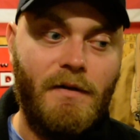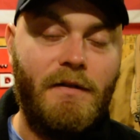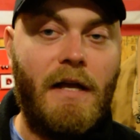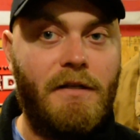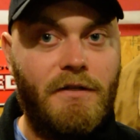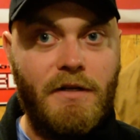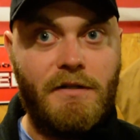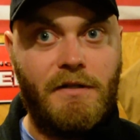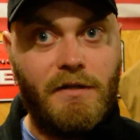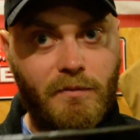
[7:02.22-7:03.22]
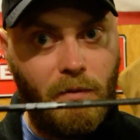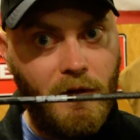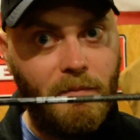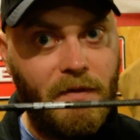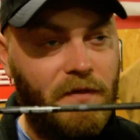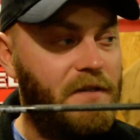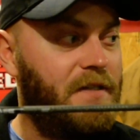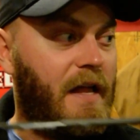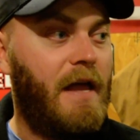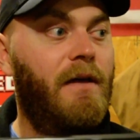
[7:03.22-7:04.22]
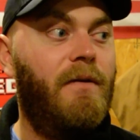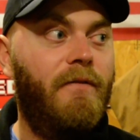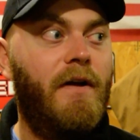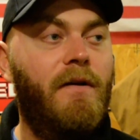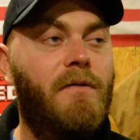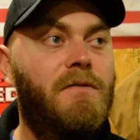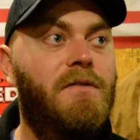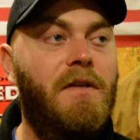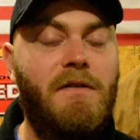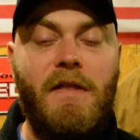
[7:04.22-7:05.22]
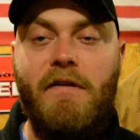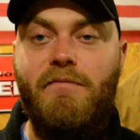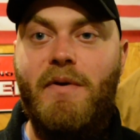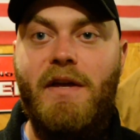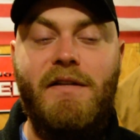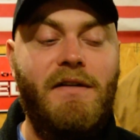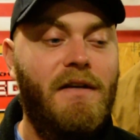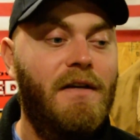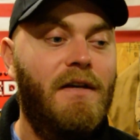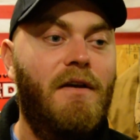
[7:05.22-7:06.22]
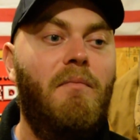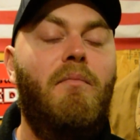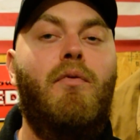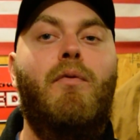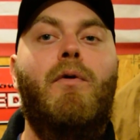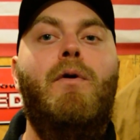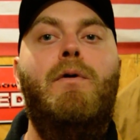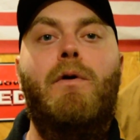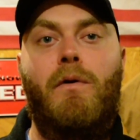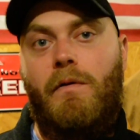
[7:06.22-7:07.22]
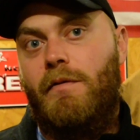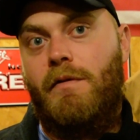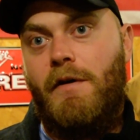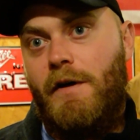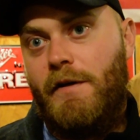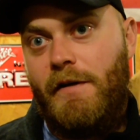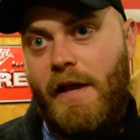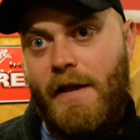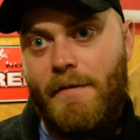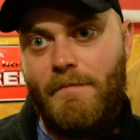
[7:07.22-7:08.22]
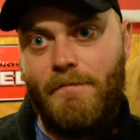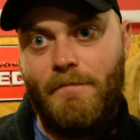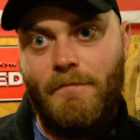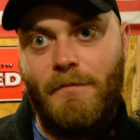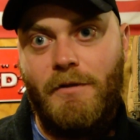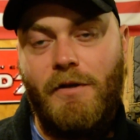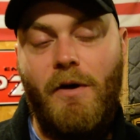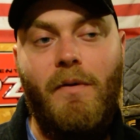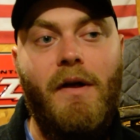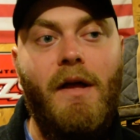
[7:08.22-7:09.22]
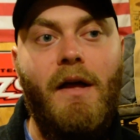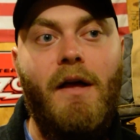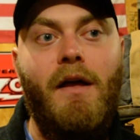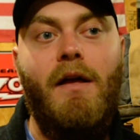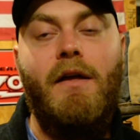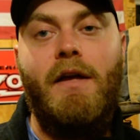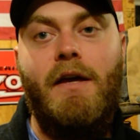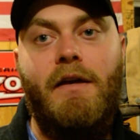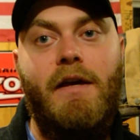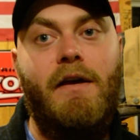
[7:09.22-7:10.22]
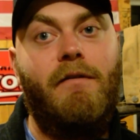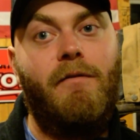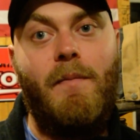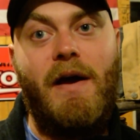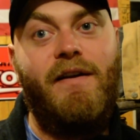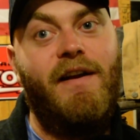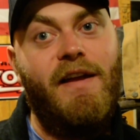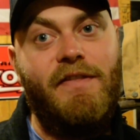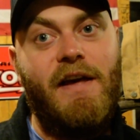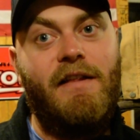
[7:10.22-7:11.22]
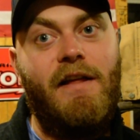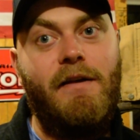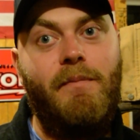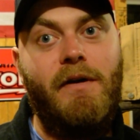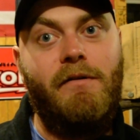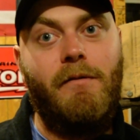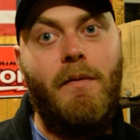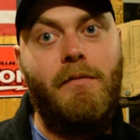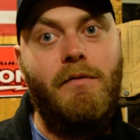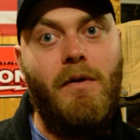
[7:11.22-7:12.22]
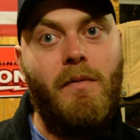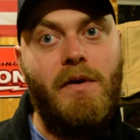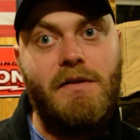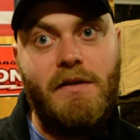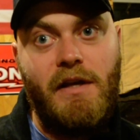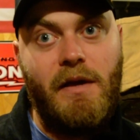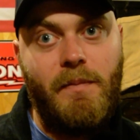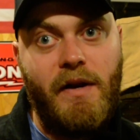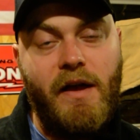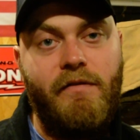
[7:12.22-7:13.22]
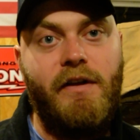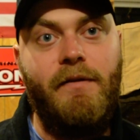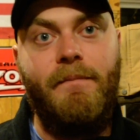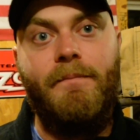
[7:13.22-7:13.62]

Not just this one, but the style of arrows, that they've been brutal on game. So, again, reminder, hit that like button. Remember to always keep it heavy.